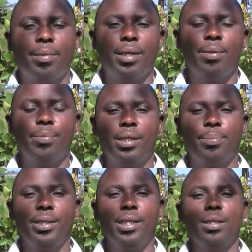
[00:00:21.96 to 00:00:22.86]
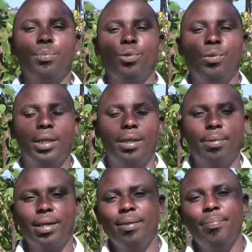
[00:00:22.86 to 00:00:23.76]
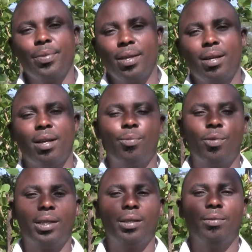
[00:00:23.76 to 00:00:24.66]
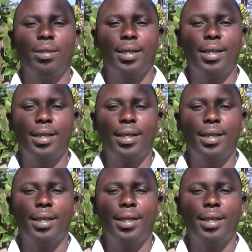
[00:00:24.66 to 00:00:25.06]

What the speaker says: My name is Phineas Kibaka. I'm working with